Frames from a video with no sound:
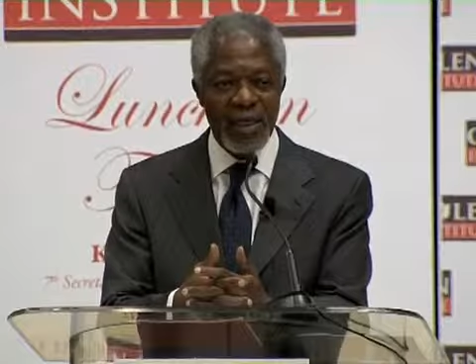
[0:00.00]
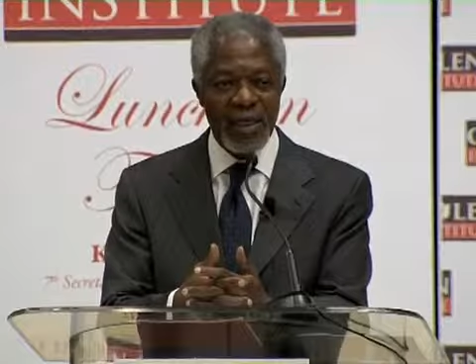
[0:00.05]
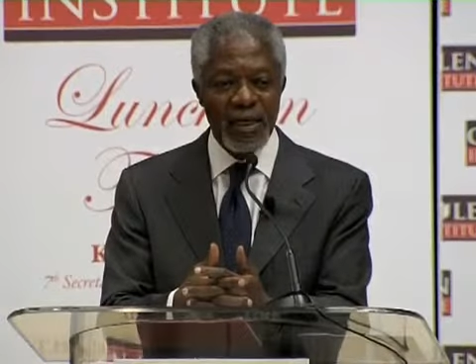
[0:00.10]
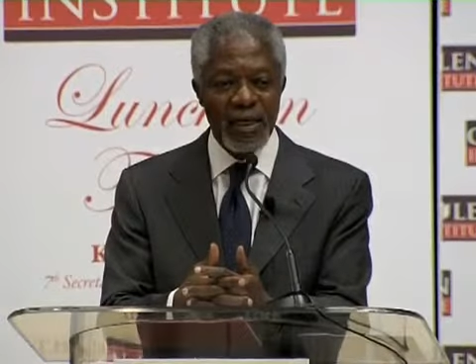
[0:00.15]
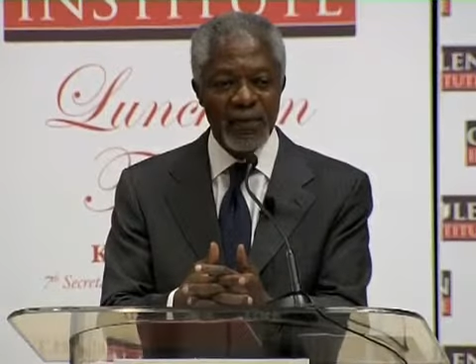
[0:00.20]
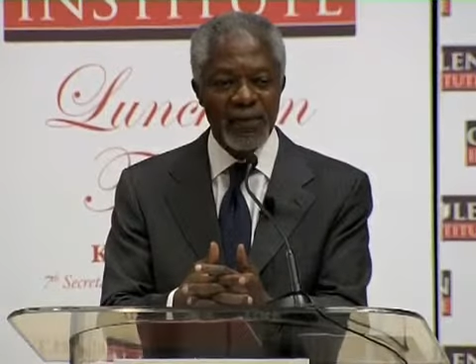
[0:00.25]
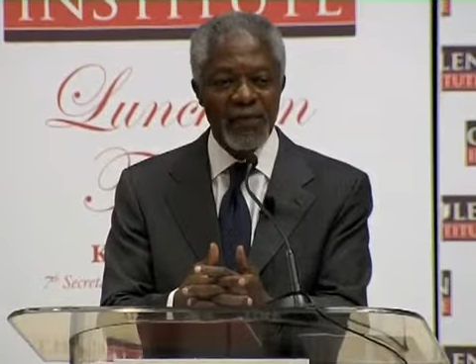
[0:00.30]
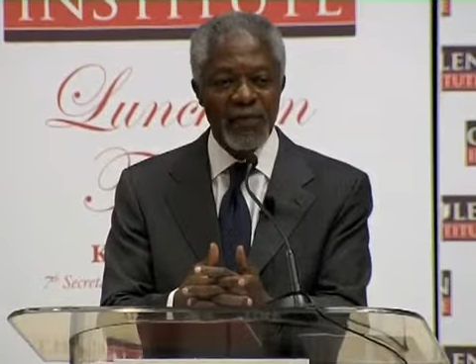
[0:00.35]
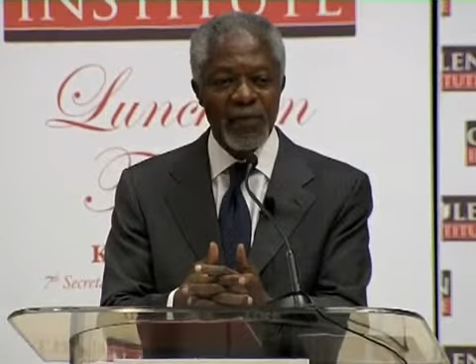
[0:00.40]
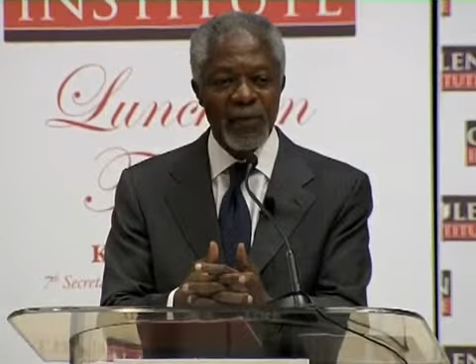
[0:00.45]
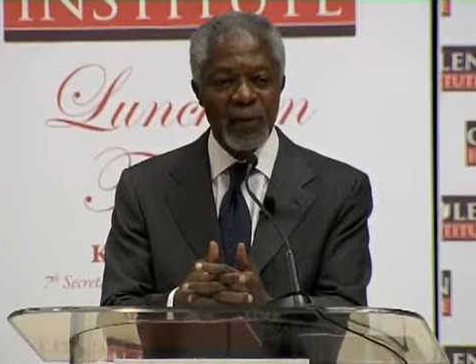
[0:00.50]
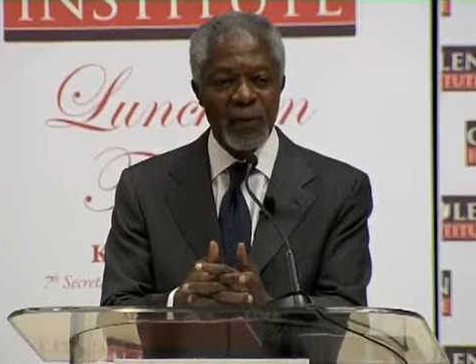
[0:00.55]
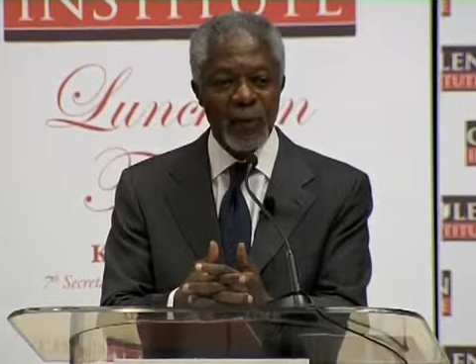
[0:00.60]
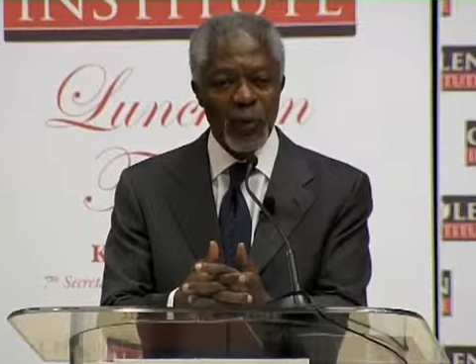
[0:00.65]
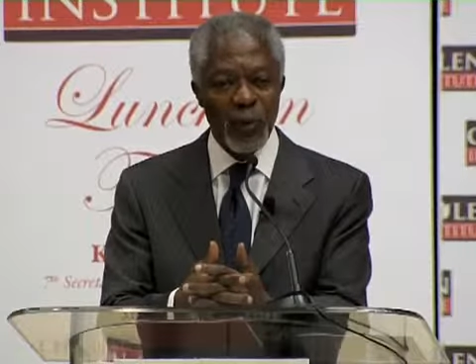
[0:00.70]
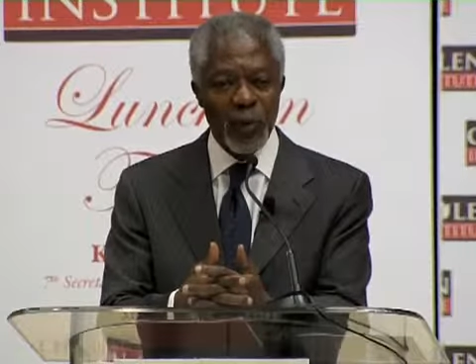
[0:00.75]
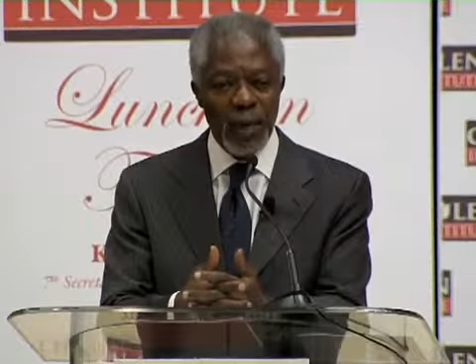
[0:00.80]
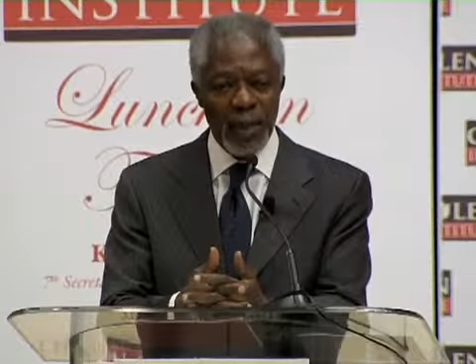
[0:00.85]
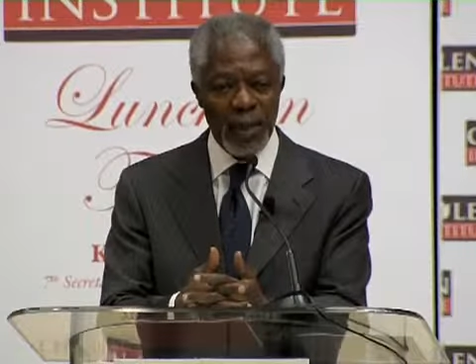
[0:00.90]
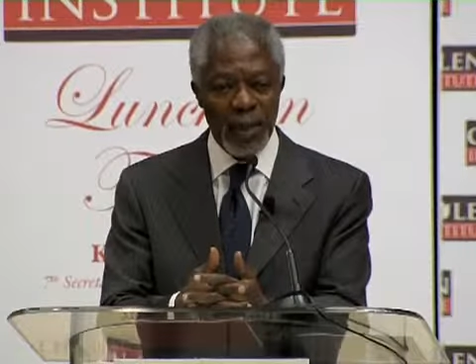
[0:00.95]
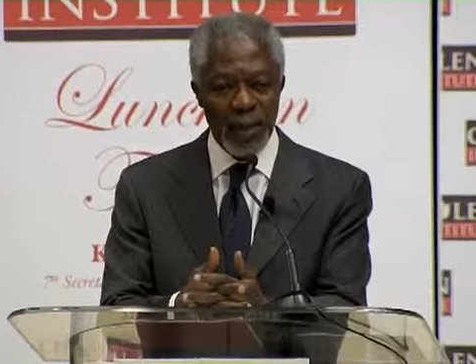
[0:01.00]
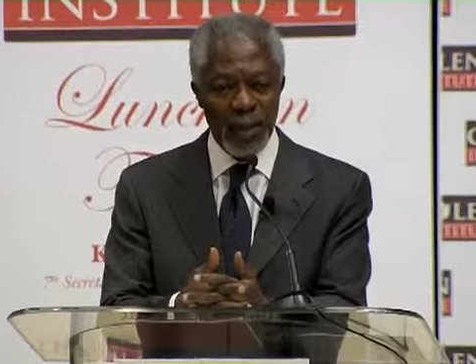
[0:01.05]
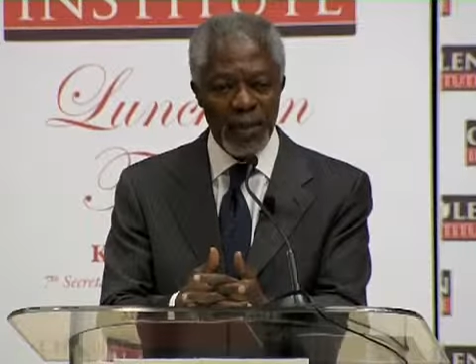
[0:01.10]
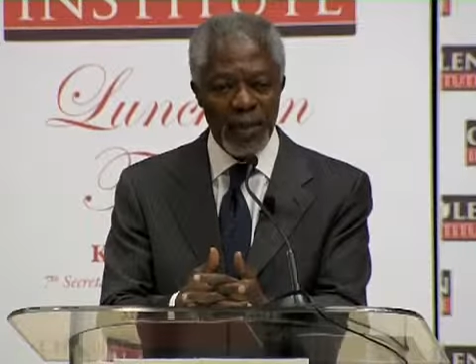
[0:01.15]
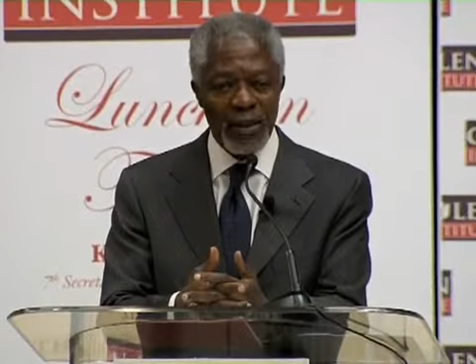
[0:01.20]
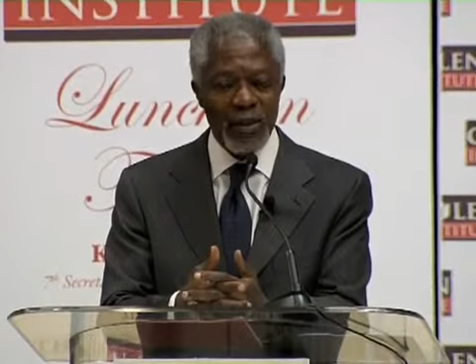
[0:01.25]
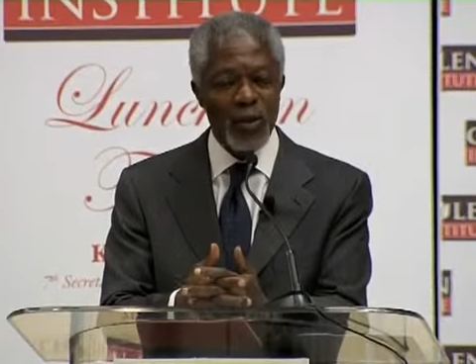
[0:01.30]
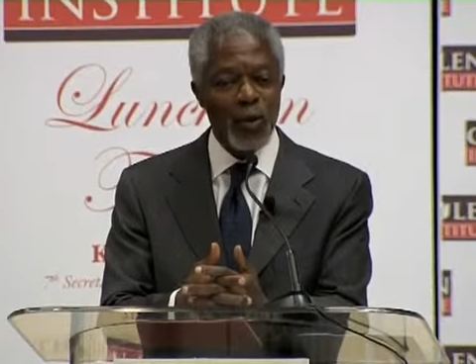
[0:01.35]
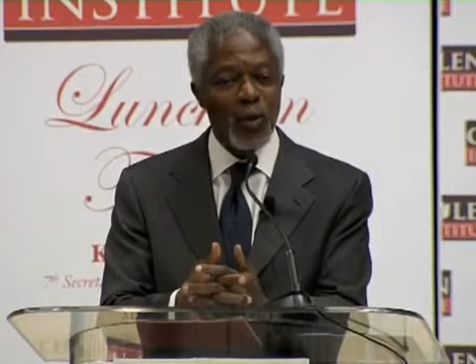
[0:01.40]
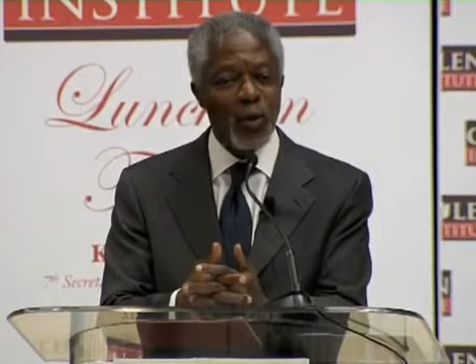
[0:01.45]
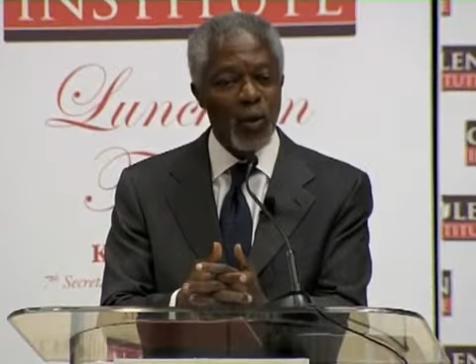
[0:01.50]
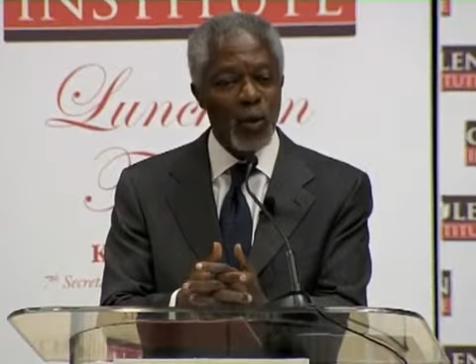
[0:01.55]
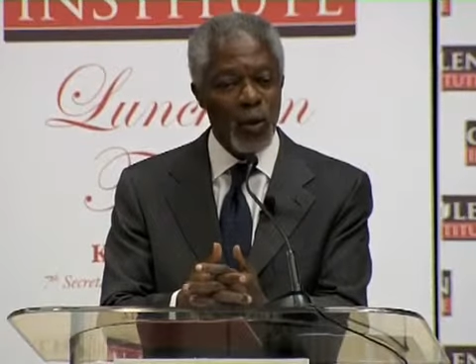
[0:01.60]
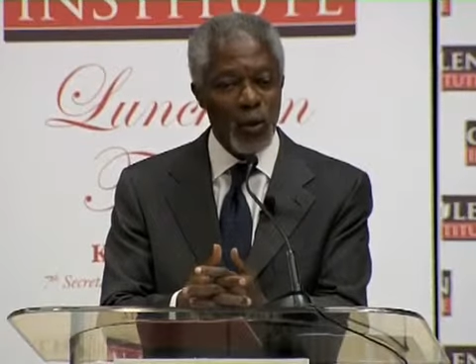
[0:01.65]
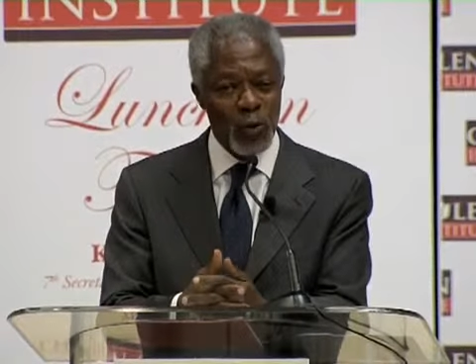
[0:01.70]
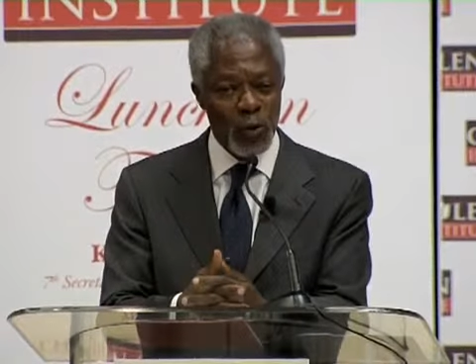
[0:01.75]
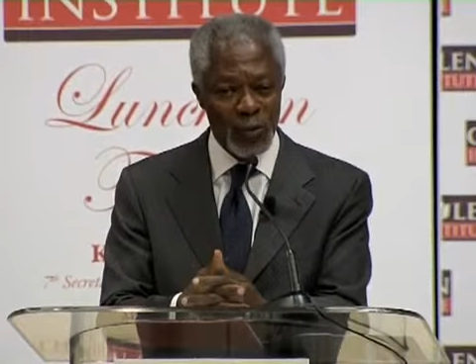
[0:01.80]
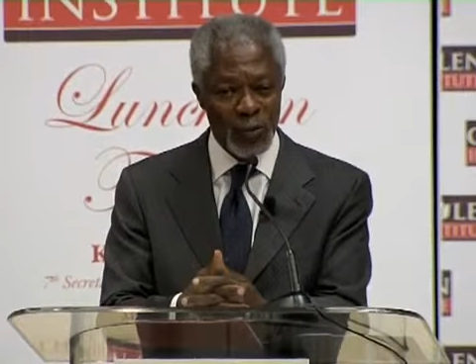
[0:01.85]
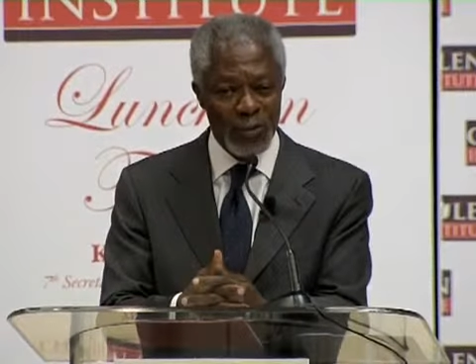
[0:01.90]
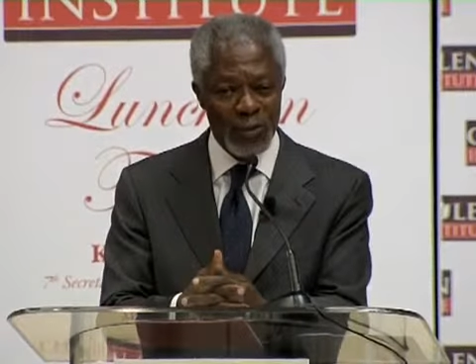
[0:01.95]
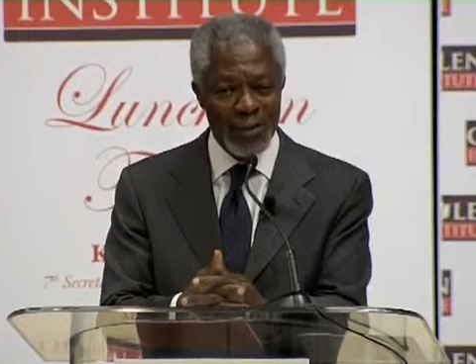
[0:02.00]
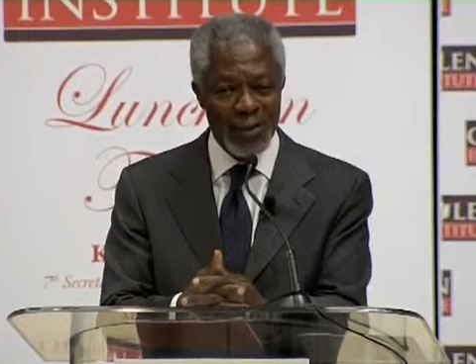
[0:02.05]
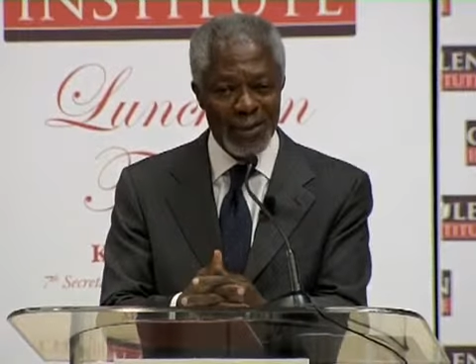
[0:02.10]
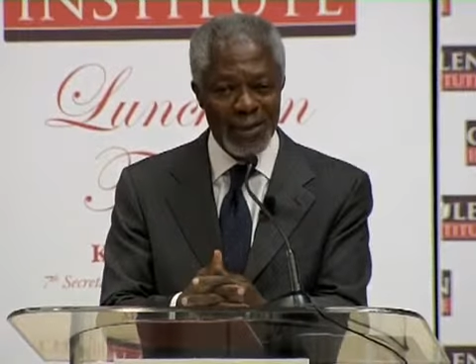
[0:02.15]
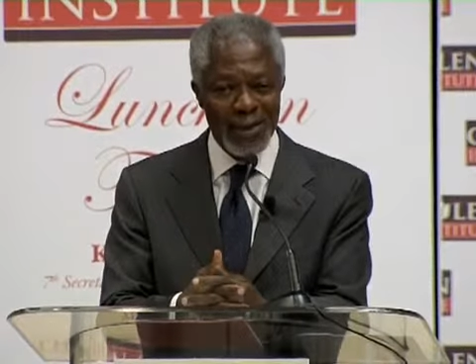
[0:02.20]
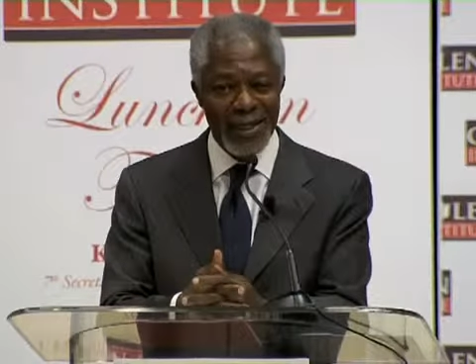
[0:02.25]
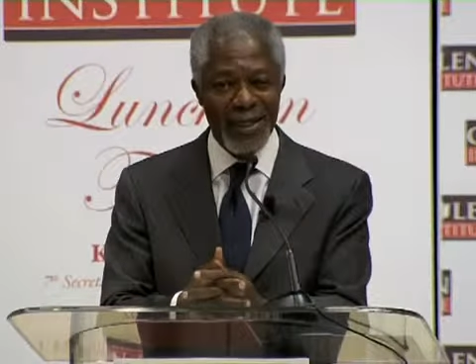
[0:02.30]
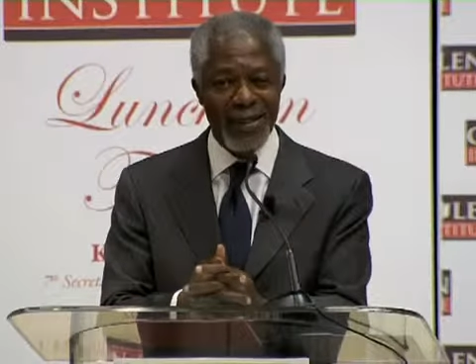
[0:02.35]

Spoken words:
If you win, you lose.